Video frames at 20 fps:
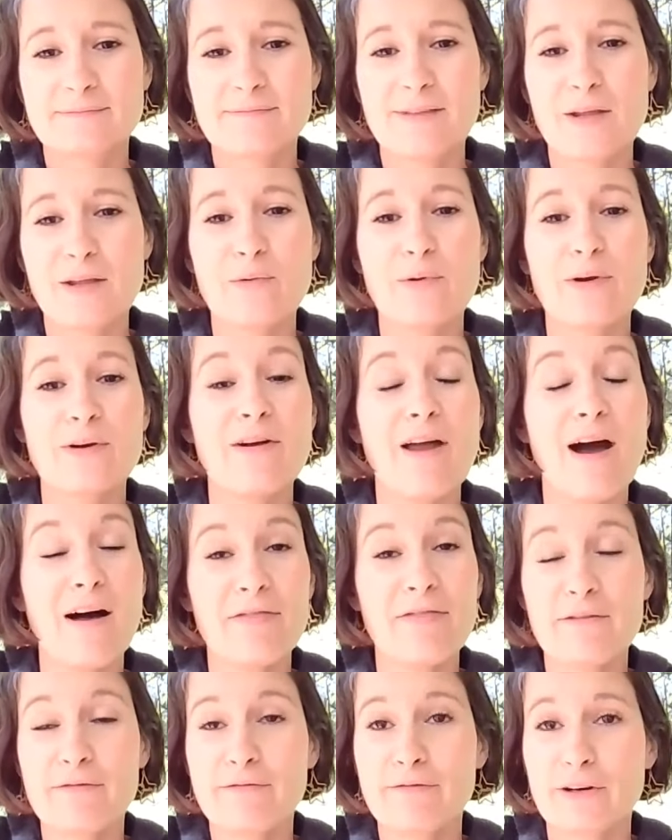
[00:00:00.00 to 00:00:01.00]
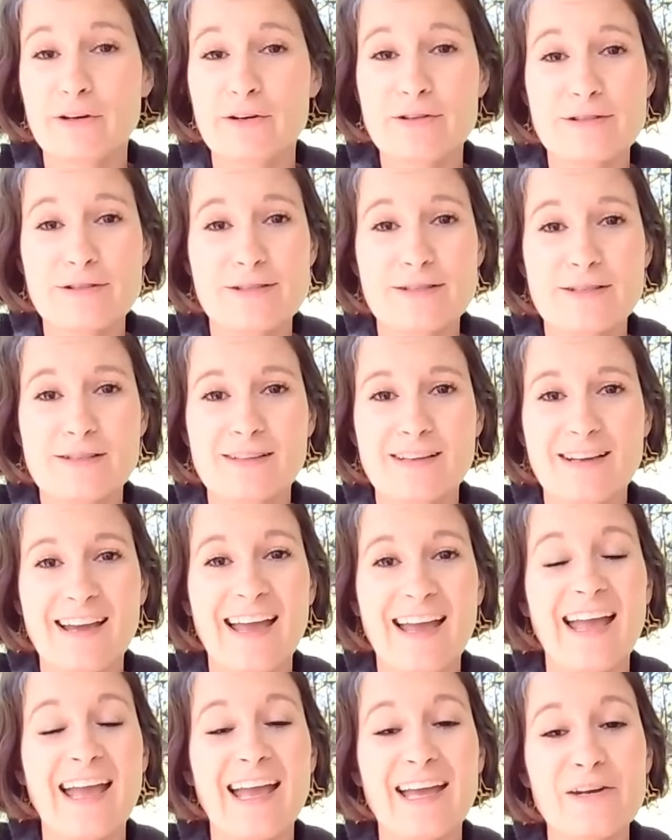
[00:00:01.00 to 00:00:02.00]
You are not the first,
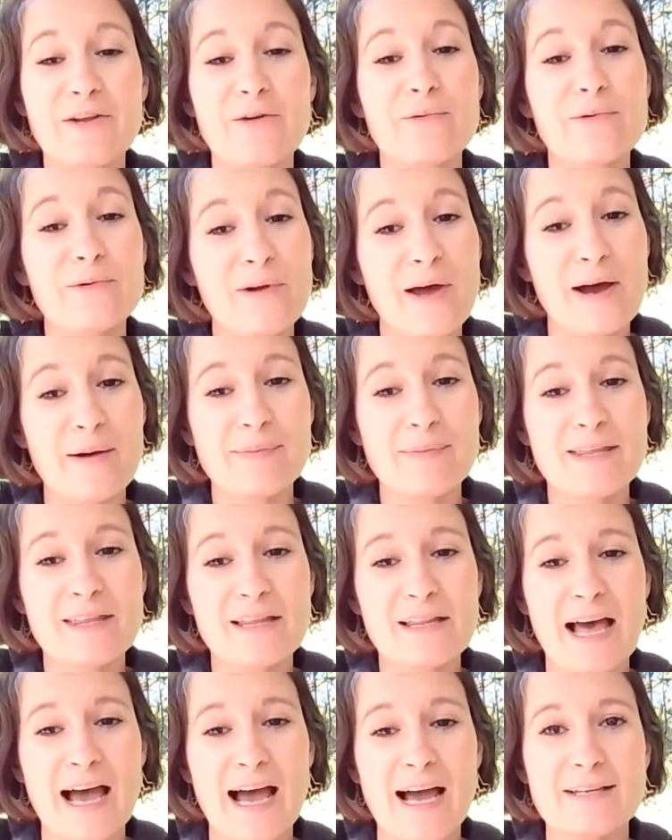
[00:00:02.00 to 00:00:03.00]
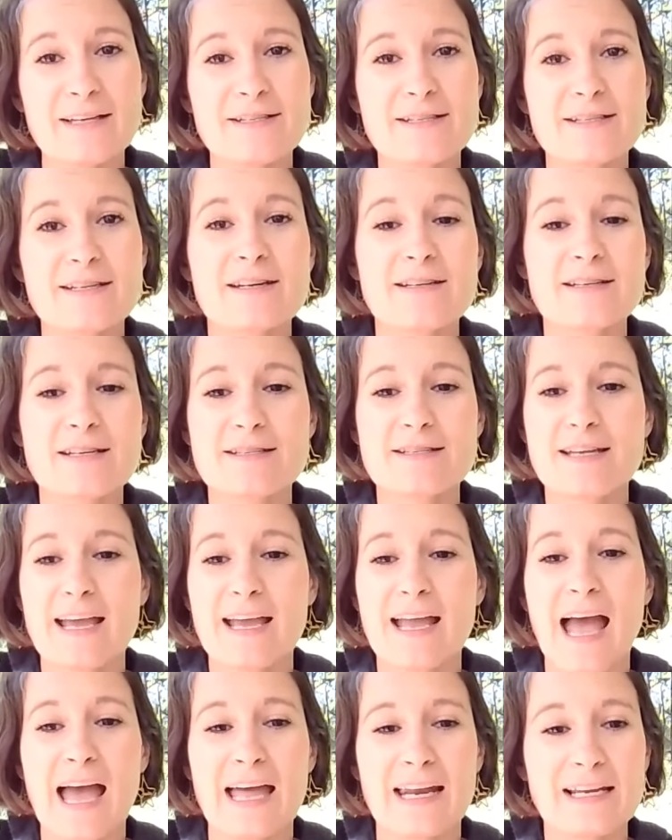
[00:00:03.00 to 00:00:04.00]
and you will not be the last, to
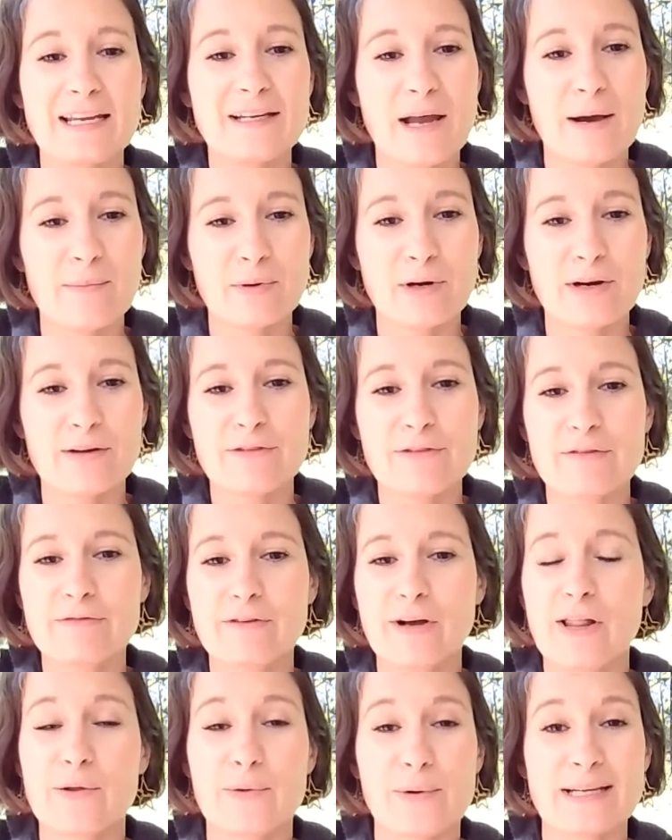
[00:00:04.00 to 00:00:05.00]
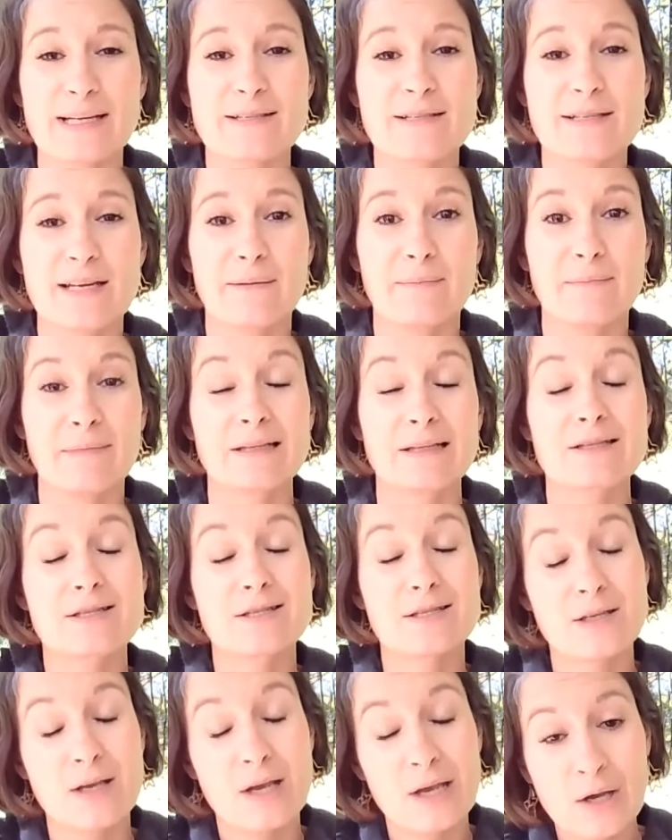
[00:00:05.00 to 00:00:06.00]
say any number of the following
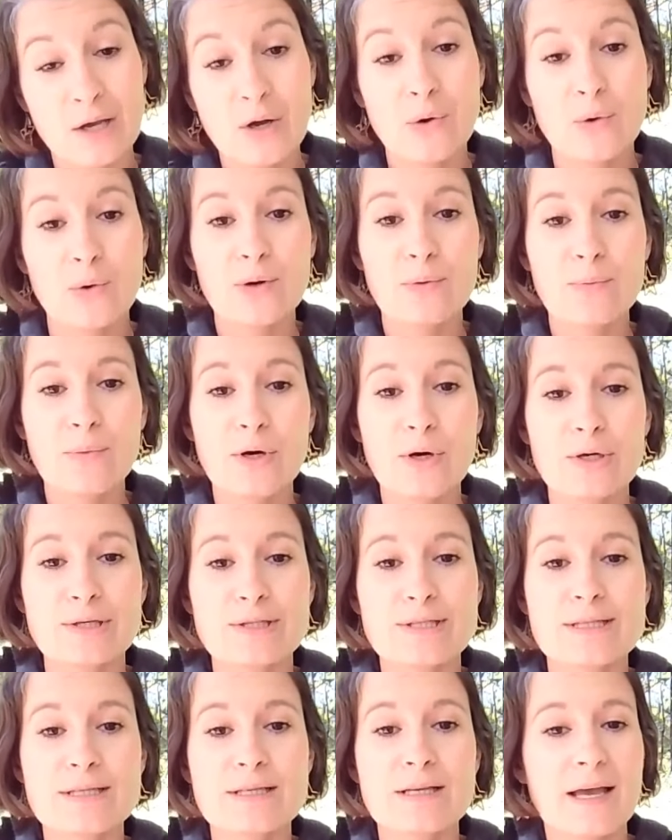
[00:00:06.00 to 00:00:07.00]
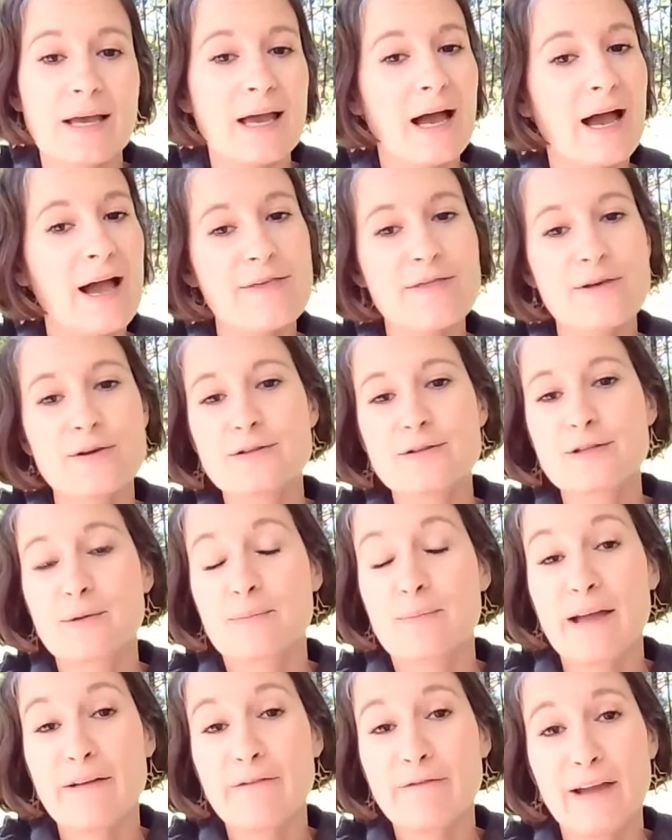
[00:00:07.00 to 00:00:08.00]
statements, or worse, either to
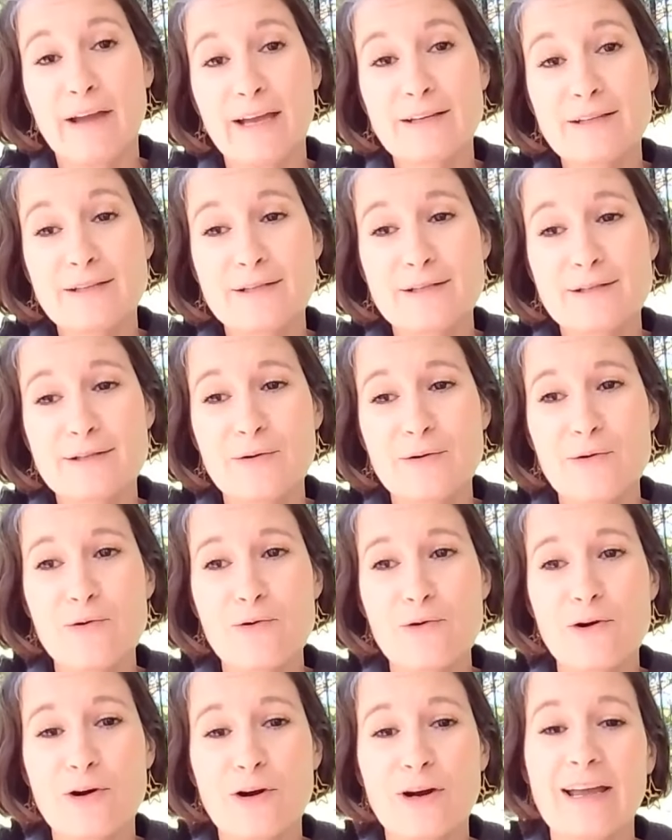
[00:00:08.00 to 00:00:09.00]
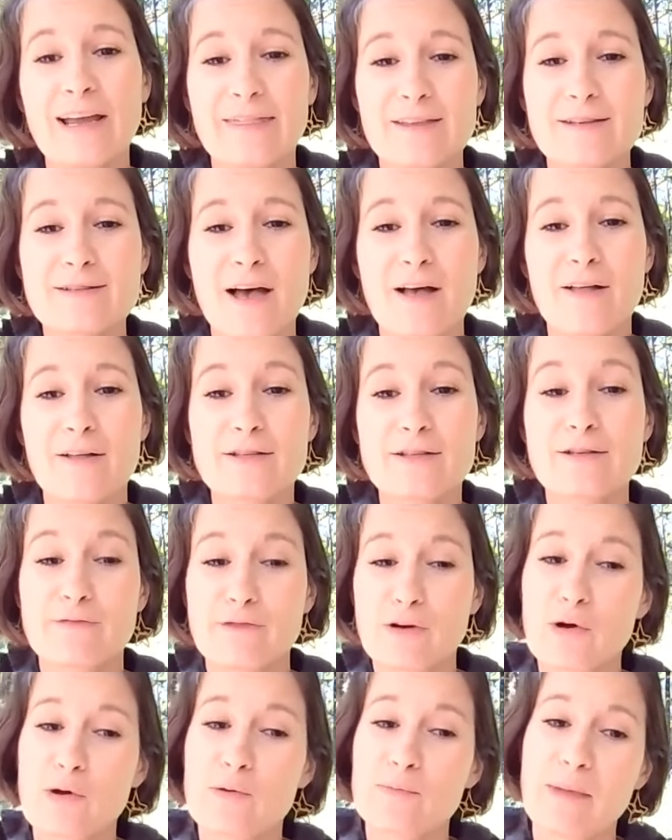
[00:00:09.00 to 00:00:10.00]
my face or in the solace of
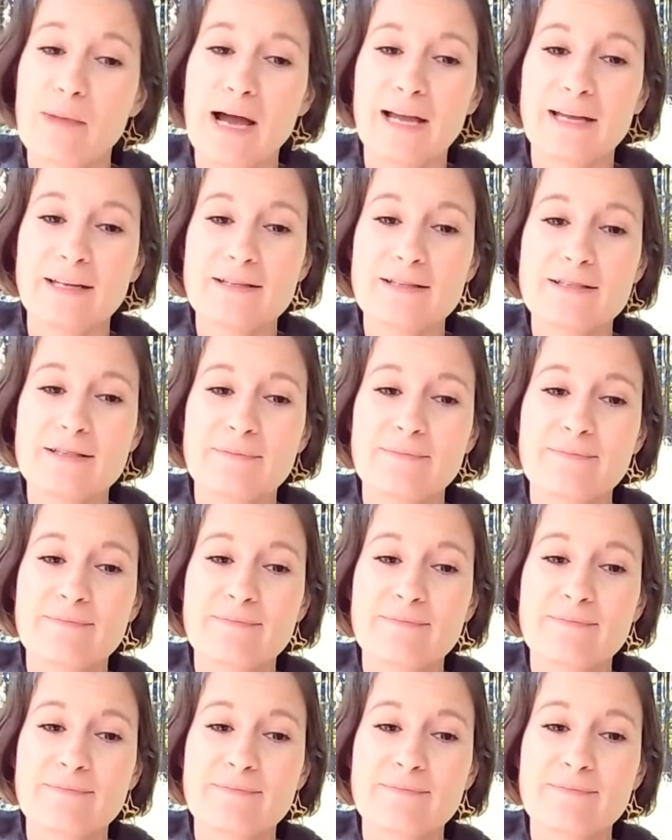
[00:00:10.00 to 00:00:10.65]
your own mind.